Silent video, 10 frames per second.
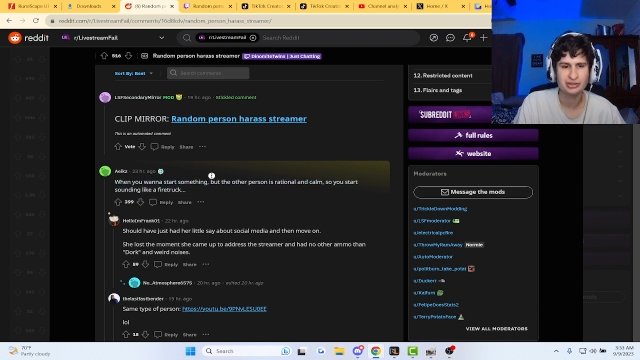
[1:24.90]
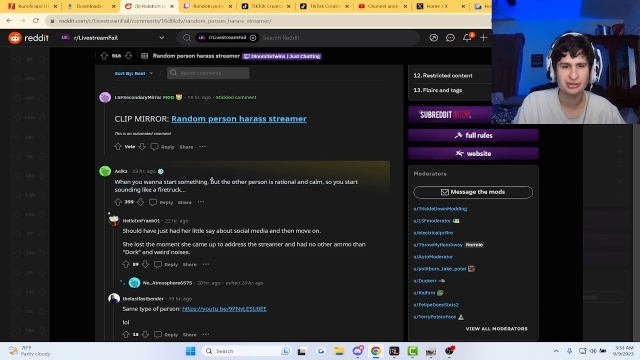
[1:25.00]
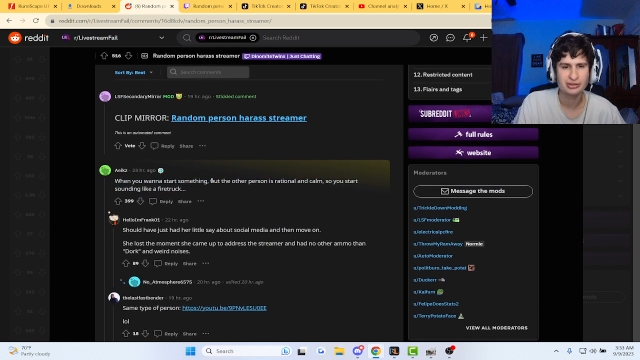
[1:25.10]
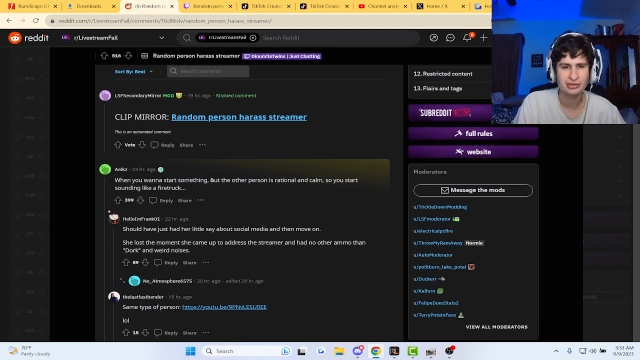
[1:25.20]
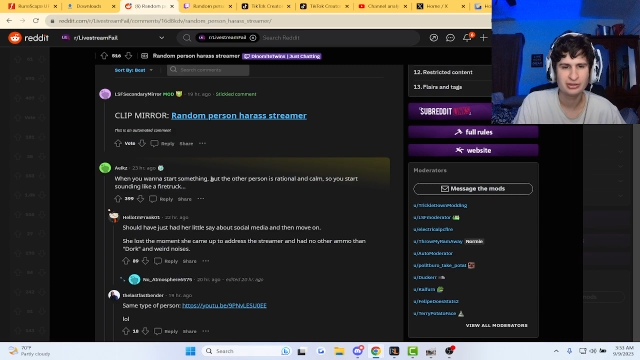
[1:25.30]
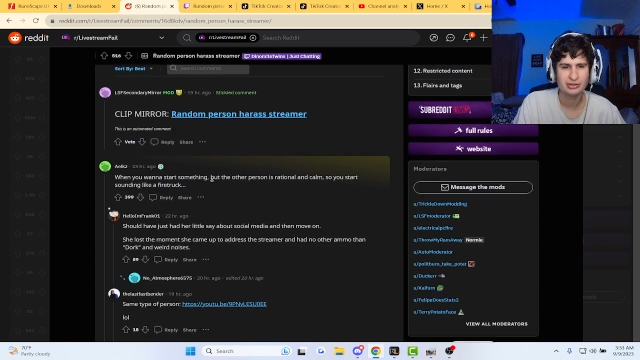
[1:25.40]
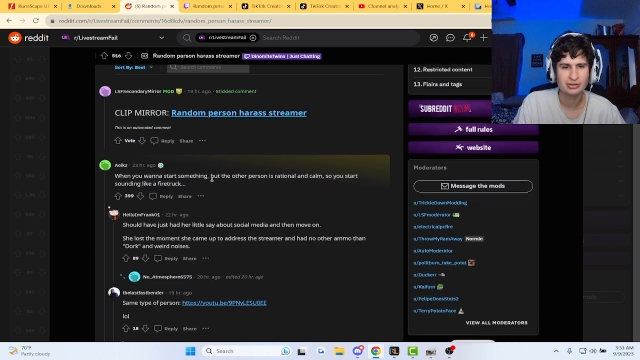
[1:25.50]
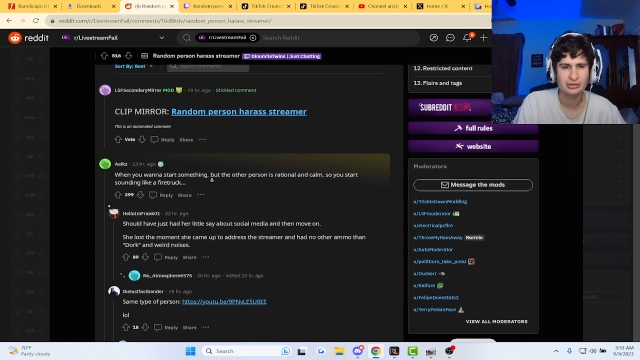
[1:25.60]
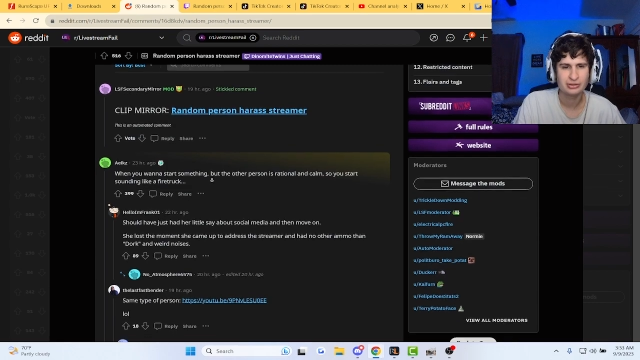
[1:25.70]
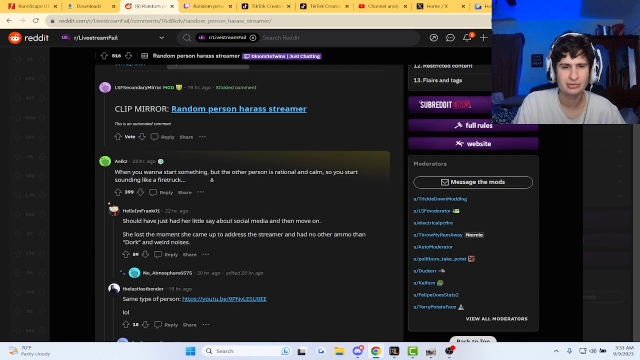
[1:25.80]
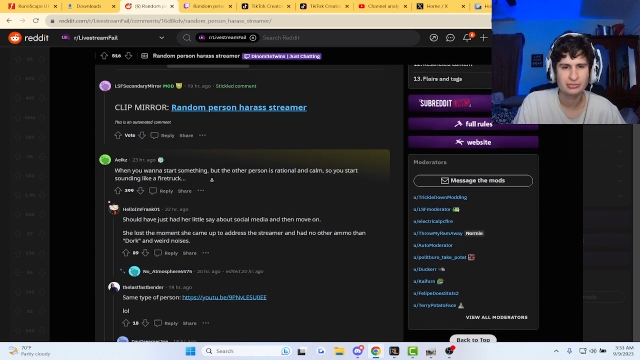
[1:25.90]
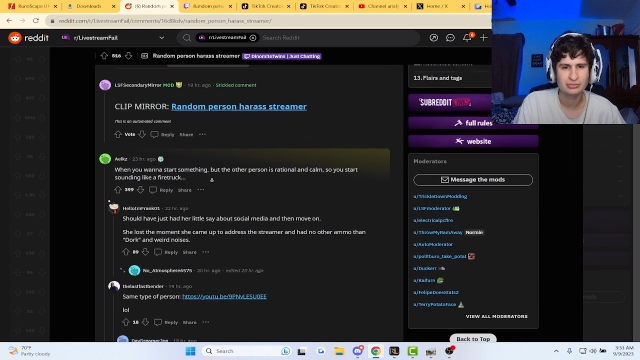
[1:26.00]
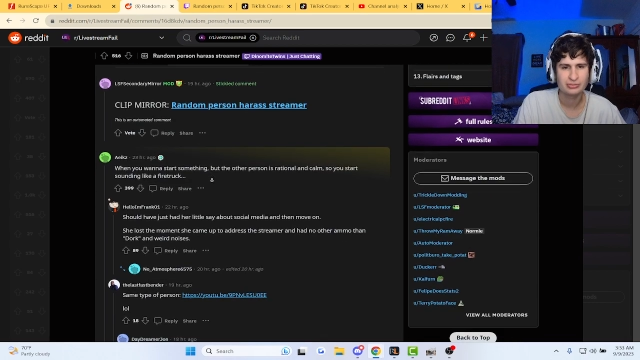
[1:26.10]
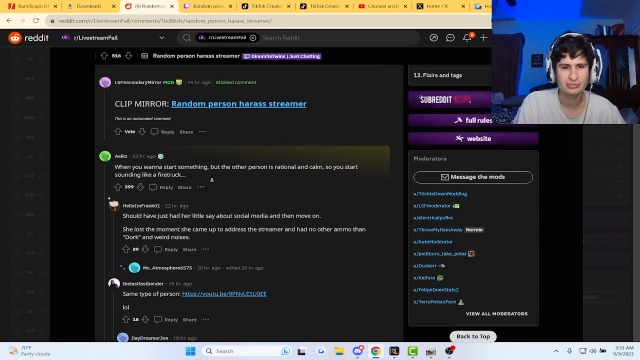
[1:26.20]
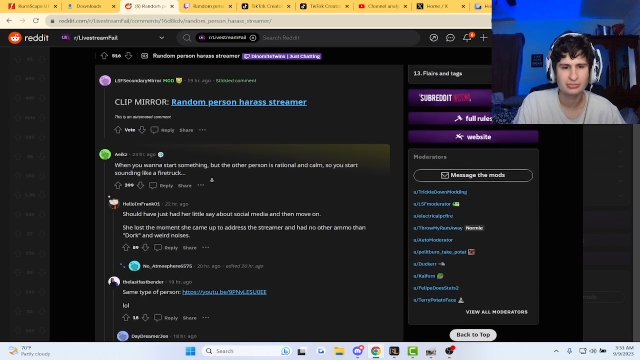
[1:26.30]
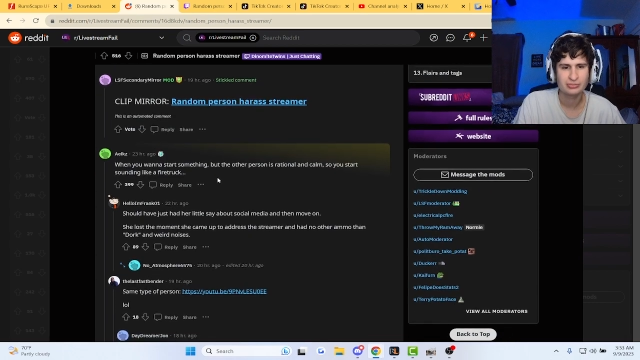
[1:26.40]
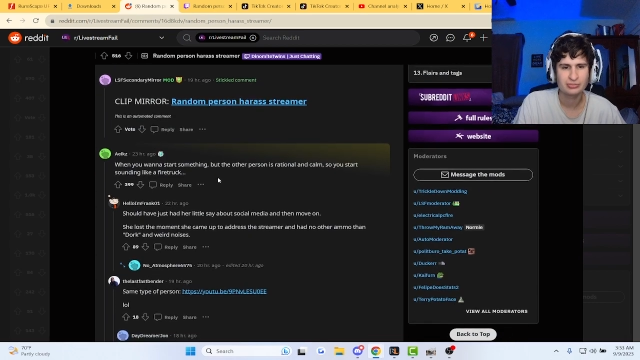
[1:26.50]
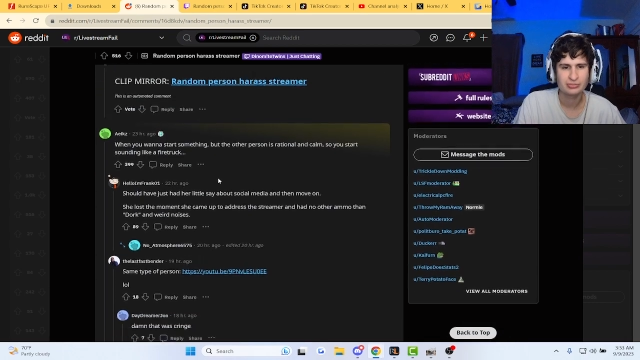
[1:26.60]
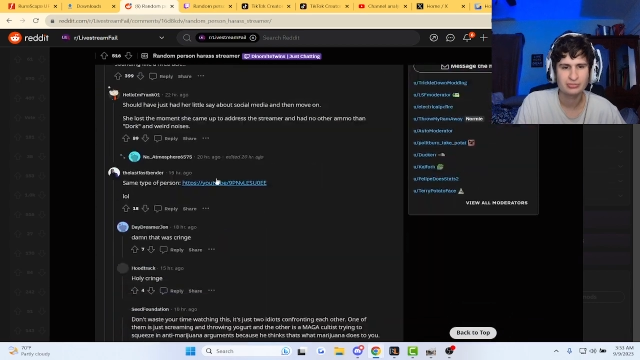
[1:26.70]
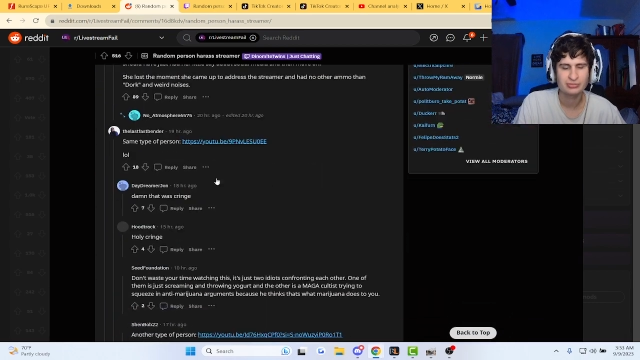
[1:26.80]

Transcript: No one is speaking in this clip.